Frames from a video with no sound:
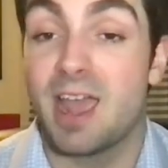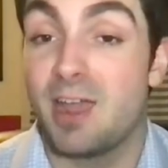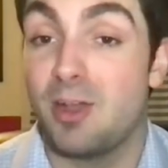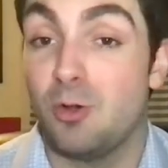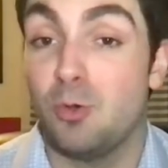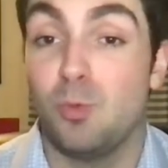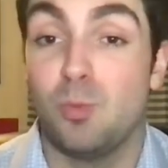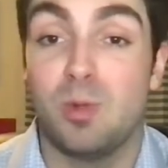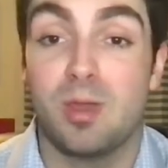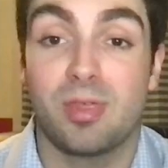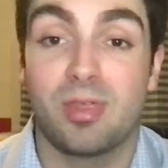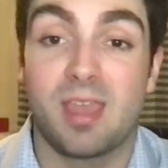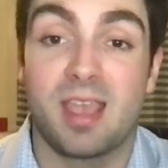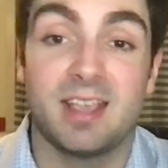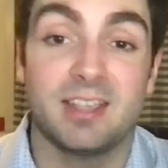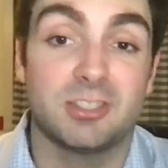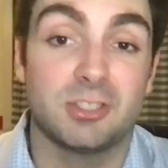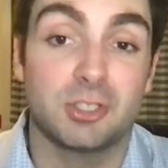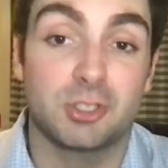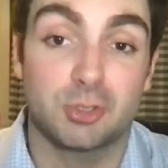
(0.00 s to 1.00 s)
out with
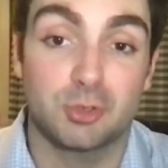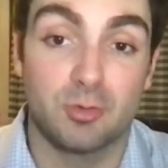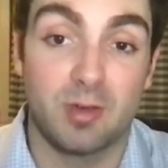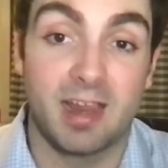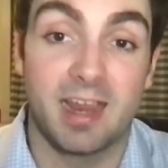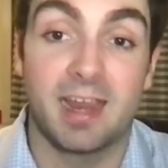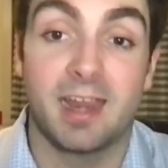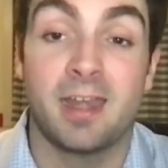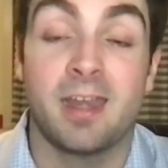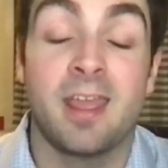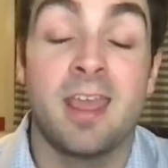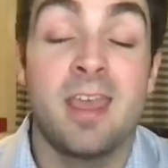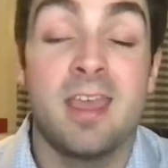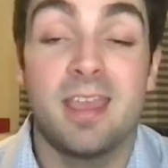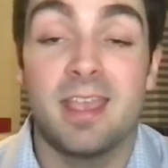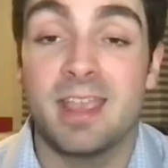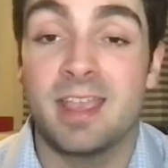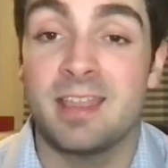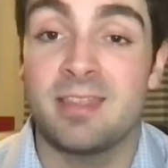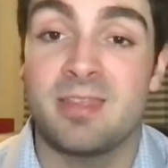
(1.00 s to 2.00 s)
a strain
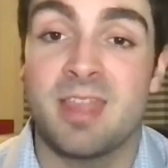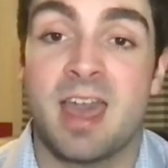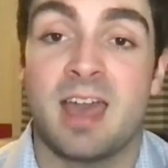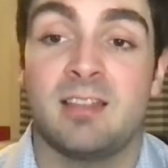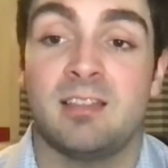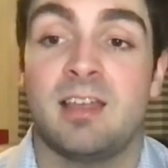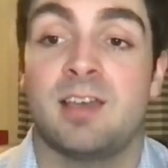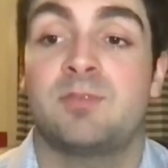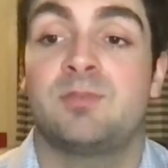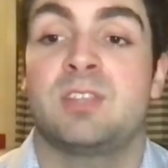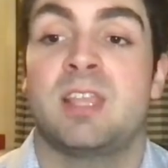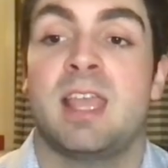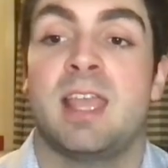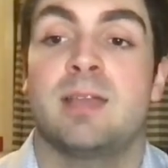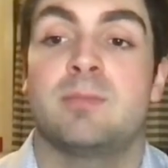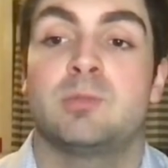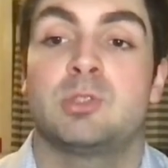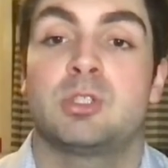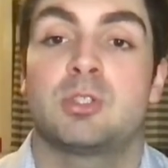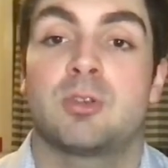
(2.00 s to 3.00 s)
in that left
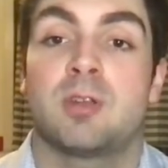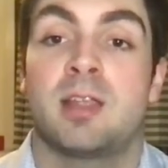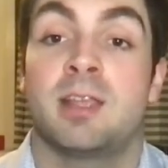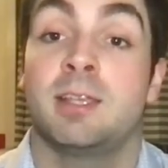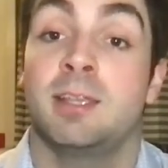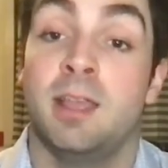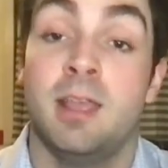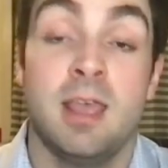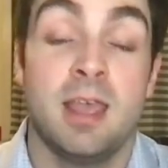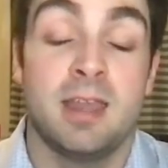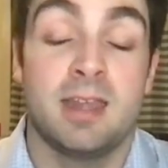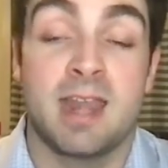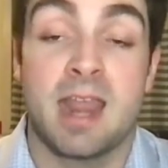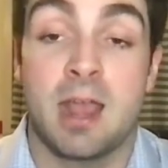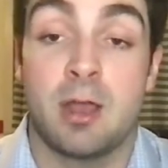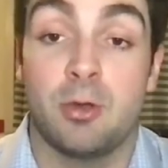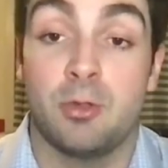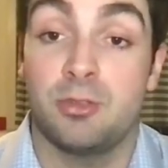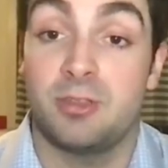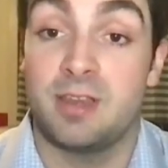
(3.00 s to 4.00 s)
hamstring.
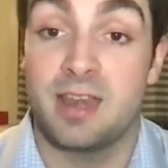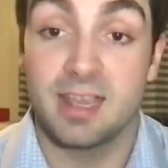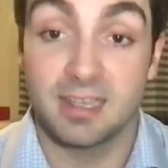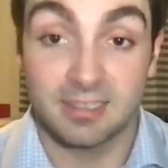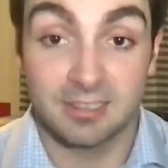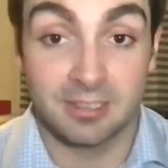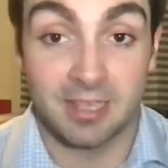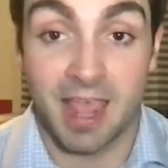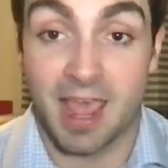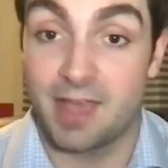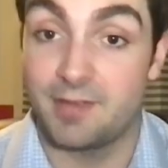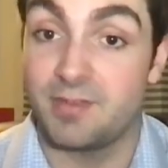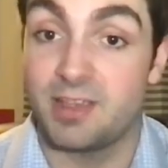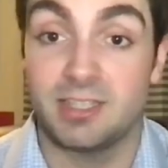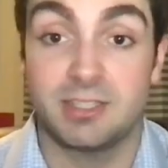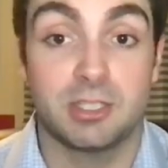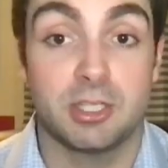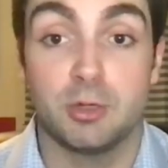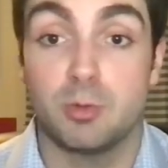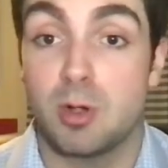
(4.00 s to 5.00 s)
Now, the Knicks have a
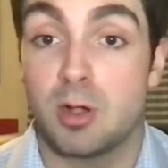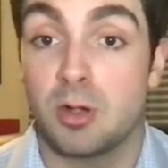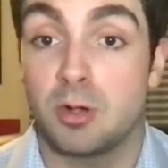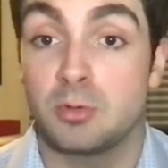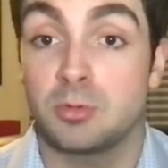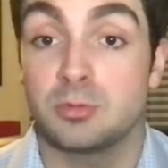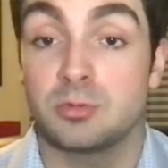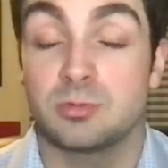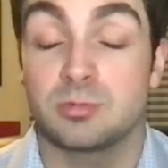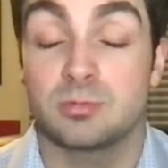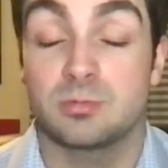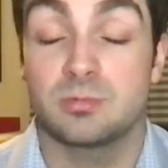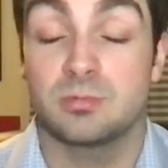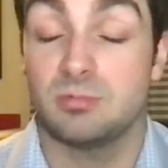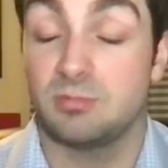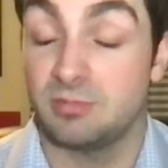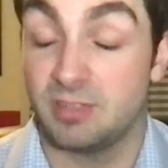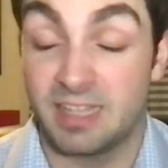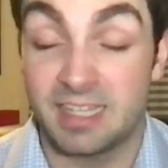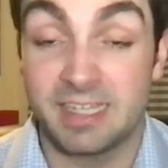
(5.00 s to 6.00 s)
2 0
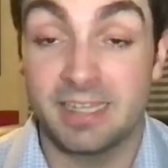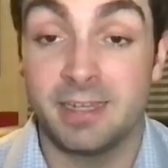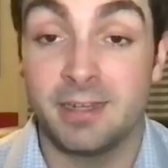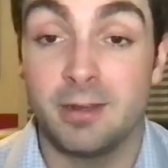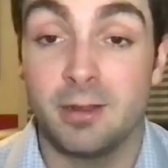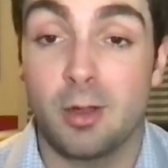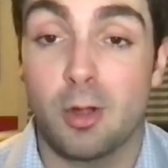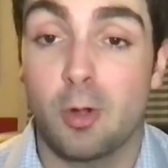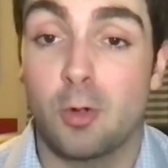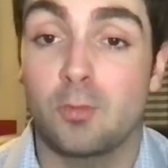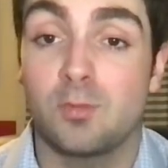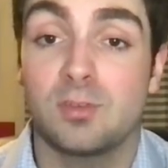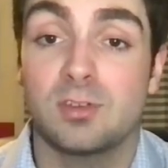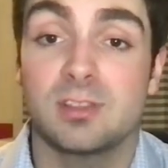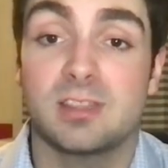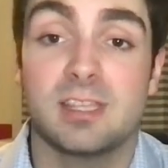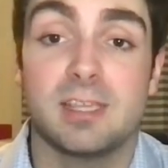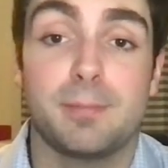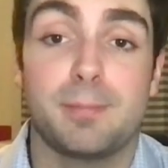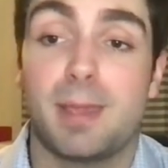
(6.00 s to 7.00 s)
lead over
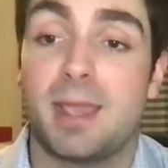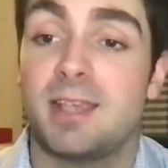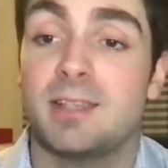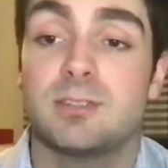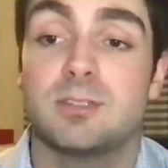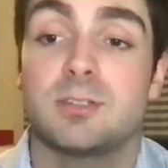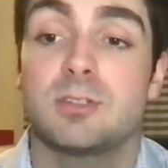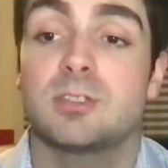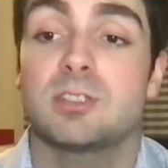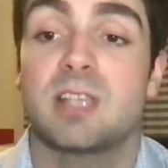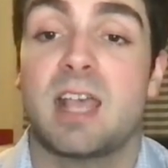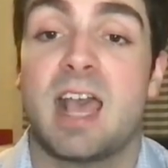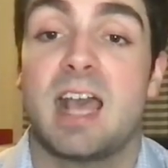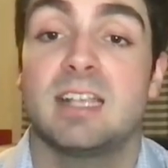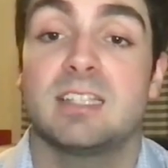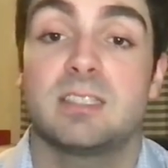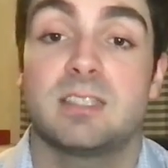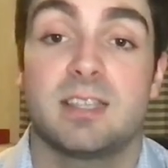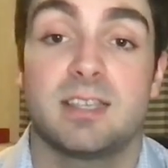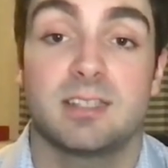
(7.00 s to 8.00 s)
the Pacers
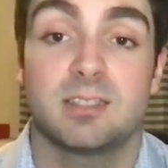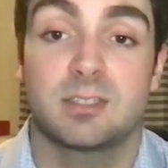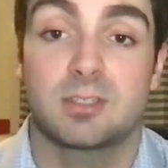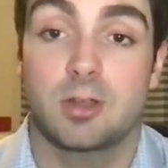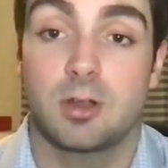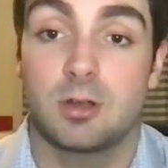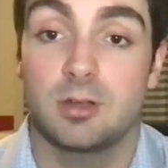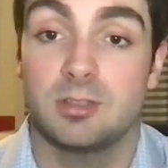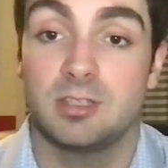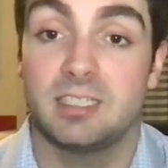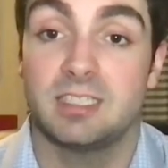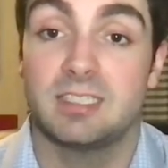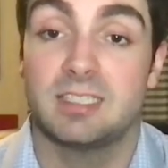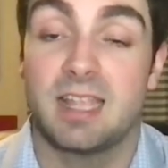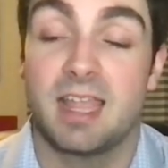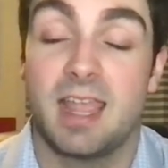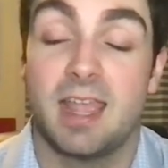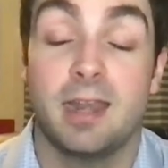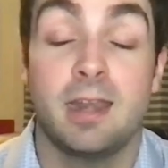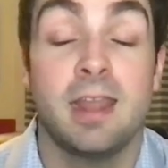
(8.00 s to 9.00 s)
as things currently
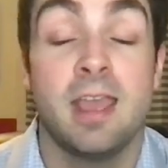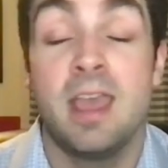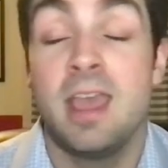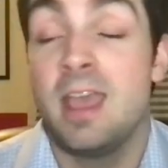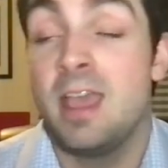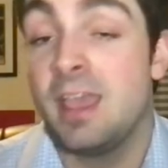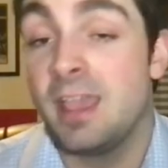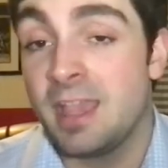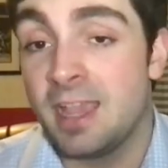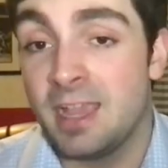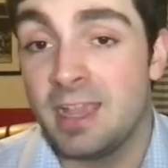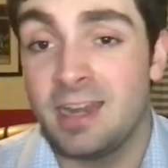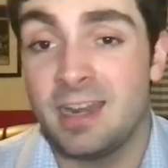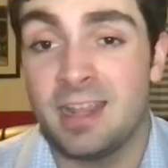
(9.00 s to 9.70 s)
stand. In